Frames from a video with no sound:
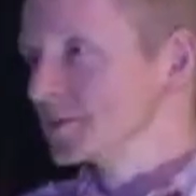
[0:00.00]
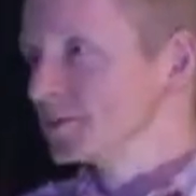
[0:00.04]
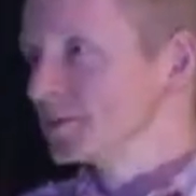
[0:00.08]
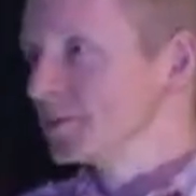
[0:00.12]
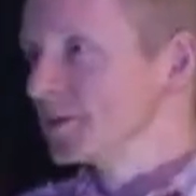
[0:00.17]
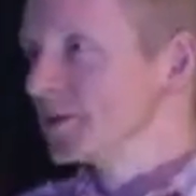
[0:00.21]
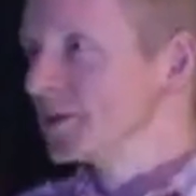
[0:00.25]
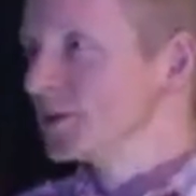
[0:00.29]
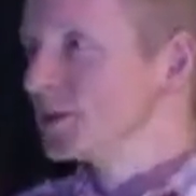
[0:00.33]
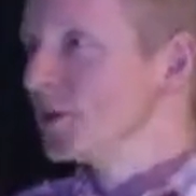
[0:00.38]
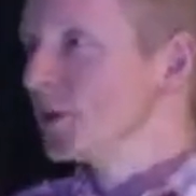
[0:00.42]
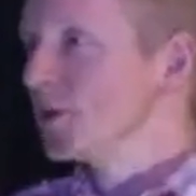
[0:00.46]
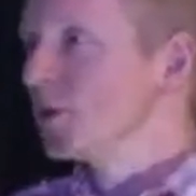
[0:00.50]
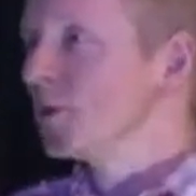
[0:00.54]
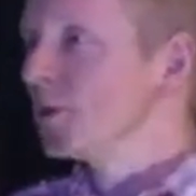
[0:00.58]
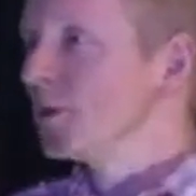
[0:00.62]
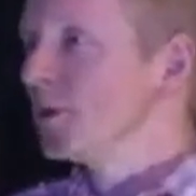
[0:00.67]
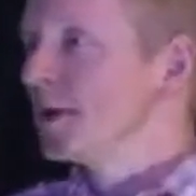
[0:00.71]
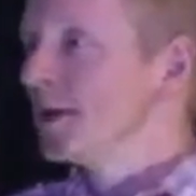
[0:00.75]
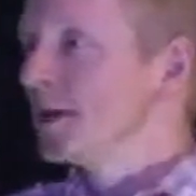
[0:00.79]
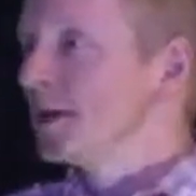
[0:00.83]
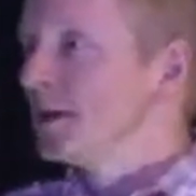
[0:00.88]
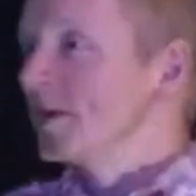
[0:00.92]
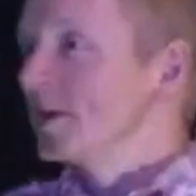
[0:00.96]
but know
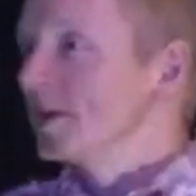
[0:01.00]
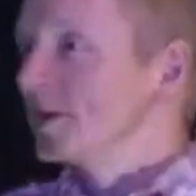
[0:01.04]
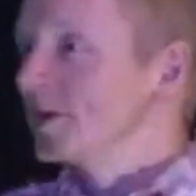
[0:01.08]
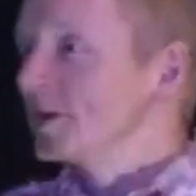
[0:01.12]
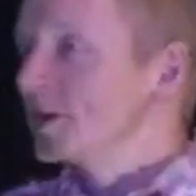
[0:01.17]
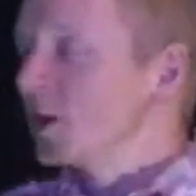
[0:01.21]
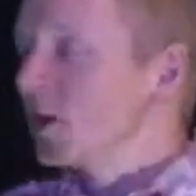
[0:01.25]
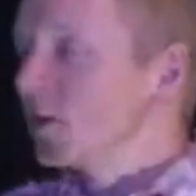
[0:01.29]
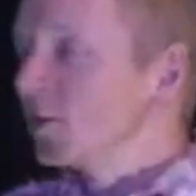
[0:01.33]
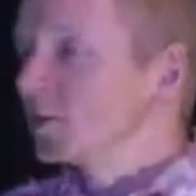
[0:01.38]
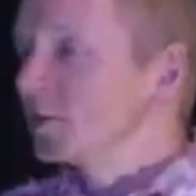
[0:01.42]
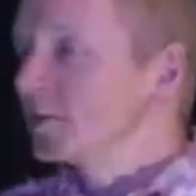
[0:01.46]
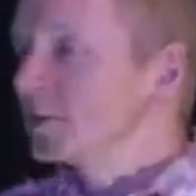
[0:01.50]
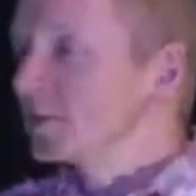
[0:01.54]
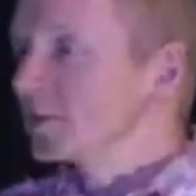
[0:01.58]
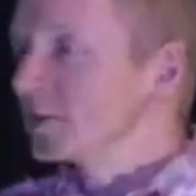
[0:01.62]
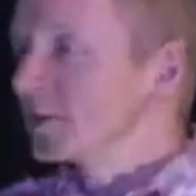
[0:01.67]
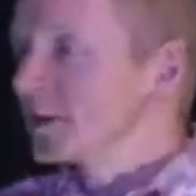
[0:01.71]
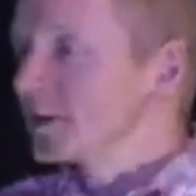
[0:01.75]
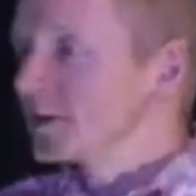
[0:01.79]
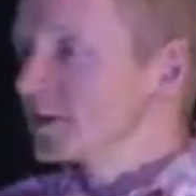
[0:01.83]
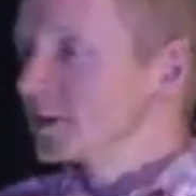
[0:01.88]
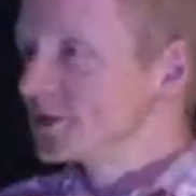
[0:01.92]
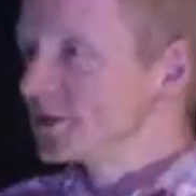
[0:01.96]
that the only
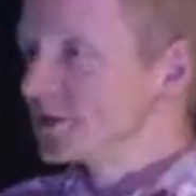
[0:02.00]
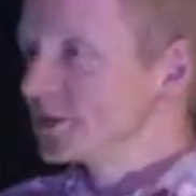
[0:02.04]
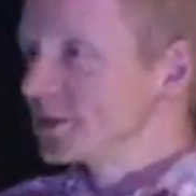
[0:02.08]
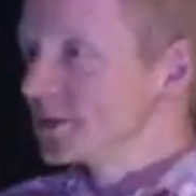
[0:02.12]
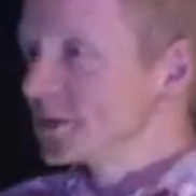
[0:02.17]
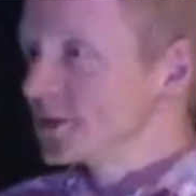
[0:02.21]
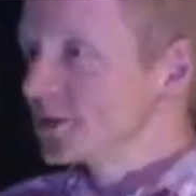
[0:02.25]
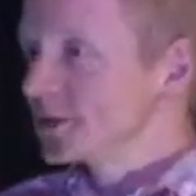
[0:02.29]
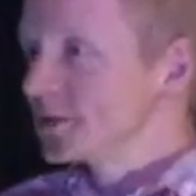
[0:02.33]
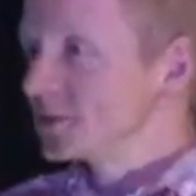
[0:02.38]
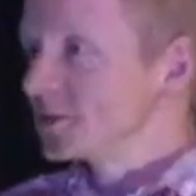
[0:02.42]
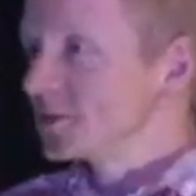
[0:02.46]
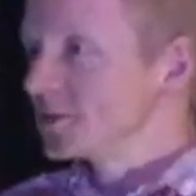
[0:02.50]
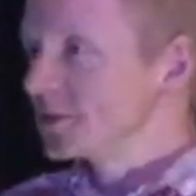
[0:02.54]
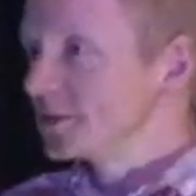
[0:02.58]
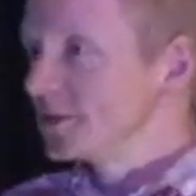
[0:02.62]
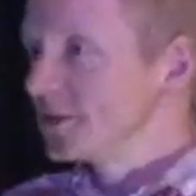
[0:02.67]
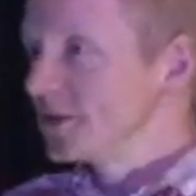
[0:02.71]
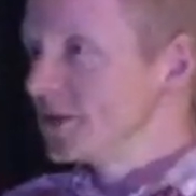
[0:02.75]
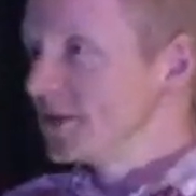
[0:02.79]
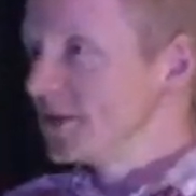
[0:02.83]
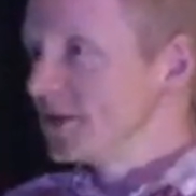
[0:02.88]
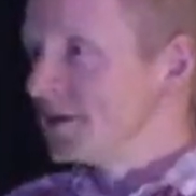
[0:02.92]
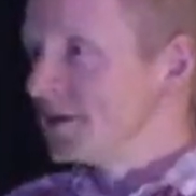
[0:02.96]
relationship that you truly
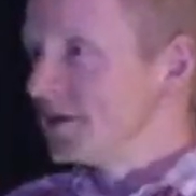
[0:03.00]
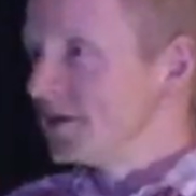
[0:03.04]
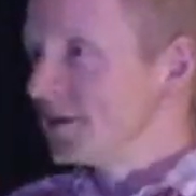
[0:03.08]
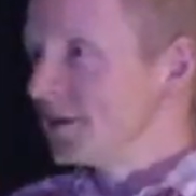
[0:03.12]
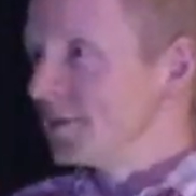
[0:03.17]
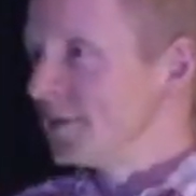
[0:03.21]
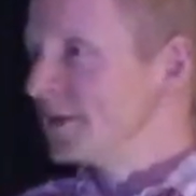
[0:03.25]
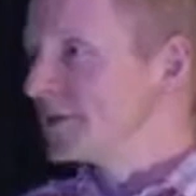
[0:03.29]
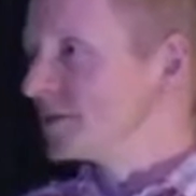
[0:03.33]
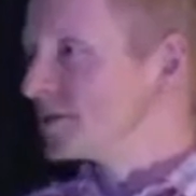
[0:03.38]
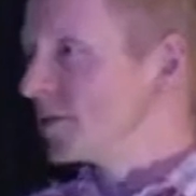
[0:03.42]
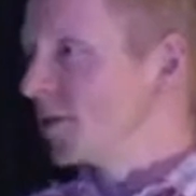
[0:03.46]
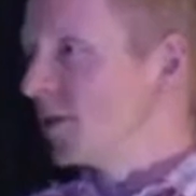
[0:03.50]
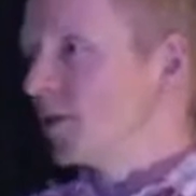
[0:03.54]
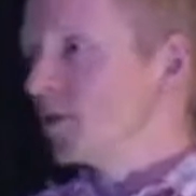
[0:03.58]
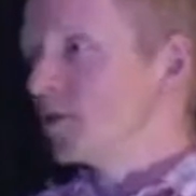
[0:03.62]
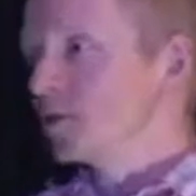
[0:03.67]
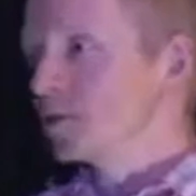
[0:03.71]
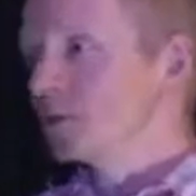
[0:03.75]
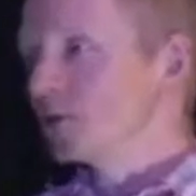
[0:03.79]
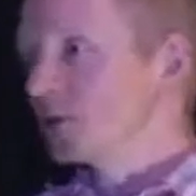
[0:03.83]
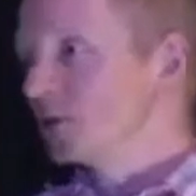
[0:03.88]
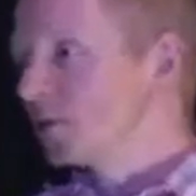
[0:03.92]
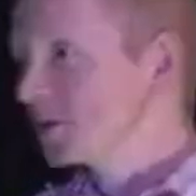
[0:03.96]
need, amidst all the
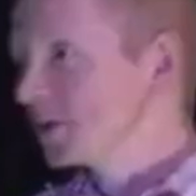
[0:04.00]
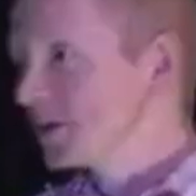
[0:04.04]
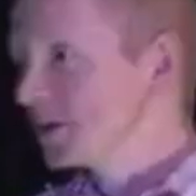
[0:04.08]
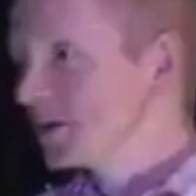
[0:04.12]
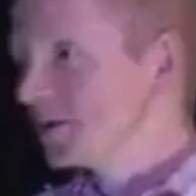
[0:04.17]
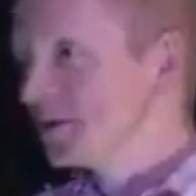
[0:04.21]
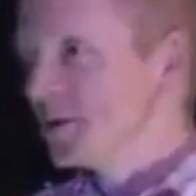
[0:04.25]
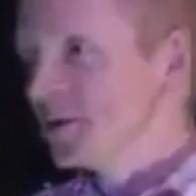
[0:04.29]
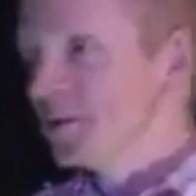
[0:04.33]
broken,